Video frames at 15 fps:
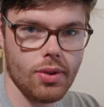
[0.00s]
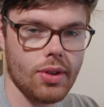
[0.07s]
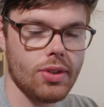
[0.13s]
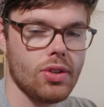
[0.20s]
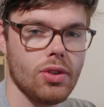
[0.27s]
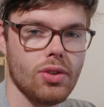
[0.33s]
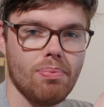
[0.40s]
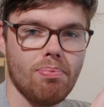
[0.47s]

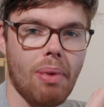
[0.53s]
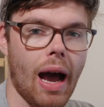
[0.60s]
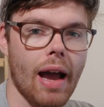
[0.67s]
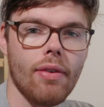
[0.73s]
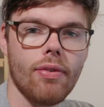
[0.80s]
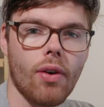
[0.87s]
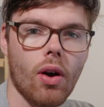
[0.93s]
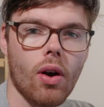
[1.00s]
This is by
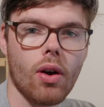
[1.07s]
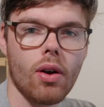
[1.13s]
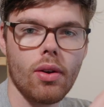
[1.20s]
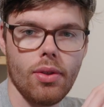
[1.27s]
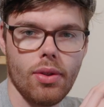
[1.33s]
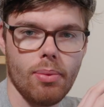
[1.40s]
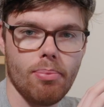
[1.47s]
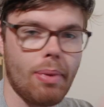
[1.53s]
far
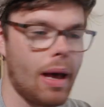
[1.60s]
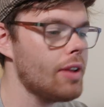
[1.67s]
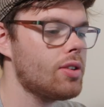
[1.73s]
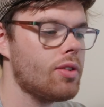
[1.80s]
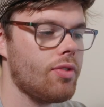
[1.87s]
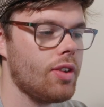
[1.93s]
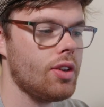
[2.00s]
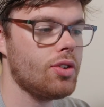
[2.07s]
the
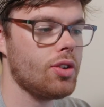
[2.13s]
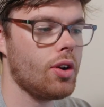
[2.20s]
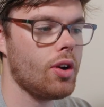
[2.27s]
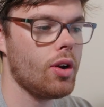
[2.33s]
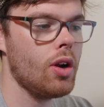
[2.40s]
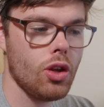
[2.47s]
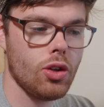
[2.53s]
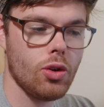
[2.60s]
best
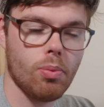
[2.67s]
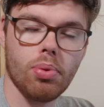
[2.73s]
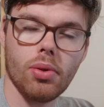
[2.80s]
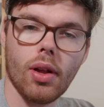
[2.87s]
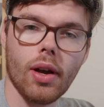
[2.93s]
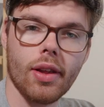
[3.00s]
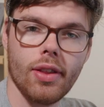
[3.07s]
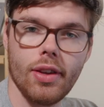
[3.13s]
feature. You
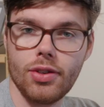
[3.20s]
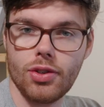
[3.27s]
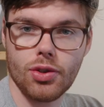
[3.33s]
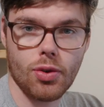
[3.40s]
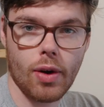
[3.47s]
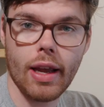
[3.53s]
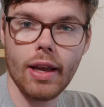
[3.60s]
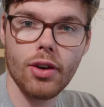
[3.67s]
plug this
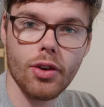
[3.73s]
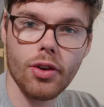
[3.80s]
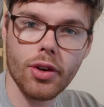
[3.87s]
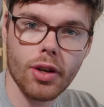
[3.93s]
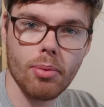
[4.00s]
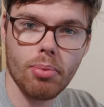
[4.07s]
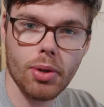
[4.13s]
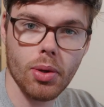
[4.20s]
straight into your
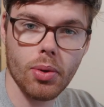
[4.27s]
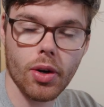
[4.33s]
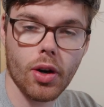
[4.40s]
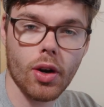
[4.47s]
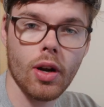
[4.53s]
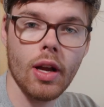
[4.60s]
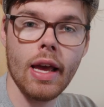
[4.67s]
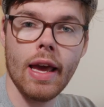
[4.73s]

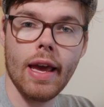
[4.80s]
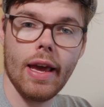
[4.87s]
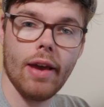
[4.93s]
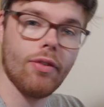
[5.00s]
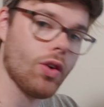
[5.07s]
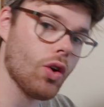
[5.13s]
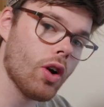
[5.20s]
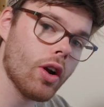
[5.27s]
computer.
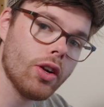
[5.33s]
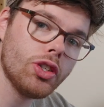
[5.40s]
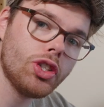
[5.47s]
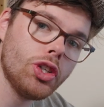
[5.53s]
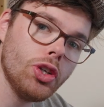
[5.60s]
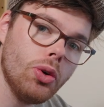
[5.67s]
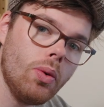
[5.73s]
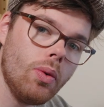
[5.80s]
If you're on a
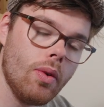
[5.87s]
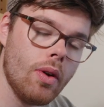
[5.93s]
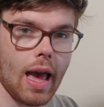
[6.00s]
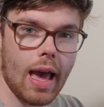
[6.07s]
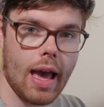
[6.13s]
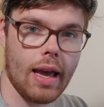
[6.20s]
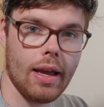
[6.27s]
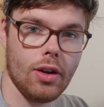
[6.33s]
shoot
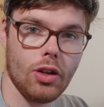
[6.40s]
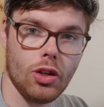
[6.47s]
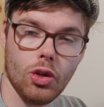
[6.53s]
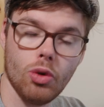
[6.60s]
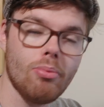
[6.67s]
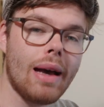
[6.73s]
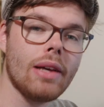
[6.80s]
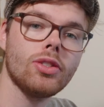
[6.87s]
and
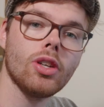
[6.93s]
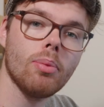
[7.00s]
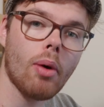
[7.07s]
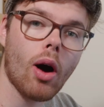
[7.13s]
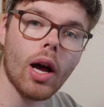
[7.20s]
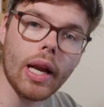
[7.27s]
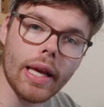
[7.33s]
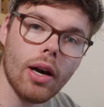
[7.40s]
you mess up
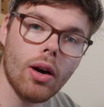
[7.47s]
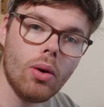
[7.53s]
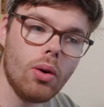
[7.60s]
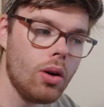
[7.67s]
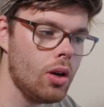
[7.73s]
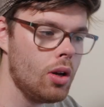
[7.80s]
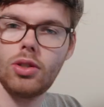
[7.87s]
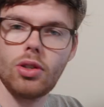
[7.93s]
audio,
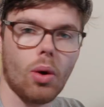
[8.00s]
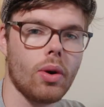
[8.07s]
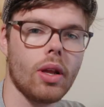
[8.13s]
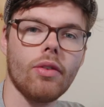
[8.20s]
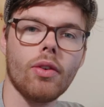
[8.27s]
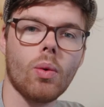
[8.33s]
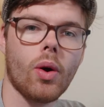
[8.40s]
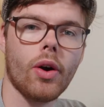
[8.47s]
don't
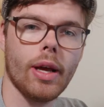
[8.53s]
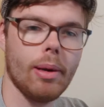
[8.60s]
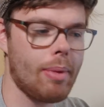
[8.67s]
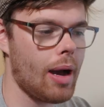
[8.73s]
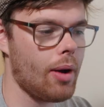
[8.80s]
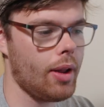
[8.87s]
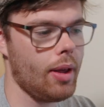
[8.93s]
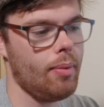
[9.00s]
even worry
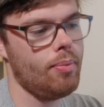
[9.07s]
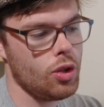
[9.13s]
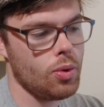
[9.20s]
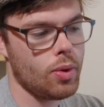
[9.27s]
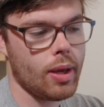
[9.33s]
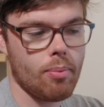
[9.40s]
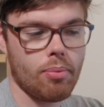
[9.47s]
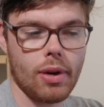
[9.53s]
about it. You
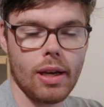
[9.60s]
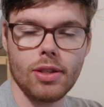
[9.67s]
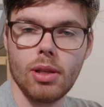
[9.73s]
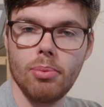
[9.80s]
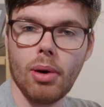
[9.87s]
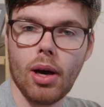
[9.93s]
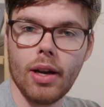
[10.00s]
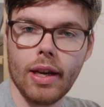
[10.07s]
can press the
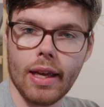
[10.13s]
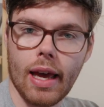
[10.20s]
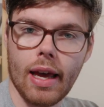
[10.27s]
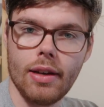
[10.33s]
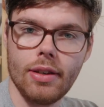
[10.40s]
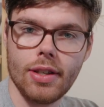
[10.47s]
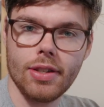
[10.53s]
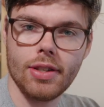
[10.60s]
button
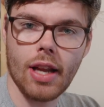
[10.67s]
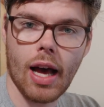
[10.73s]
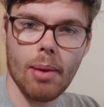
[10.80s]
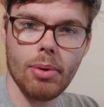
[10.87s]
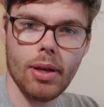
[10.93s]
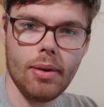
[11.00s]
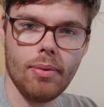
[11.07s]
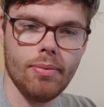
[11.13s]
again to stop
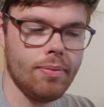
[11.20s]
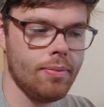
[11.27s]
it.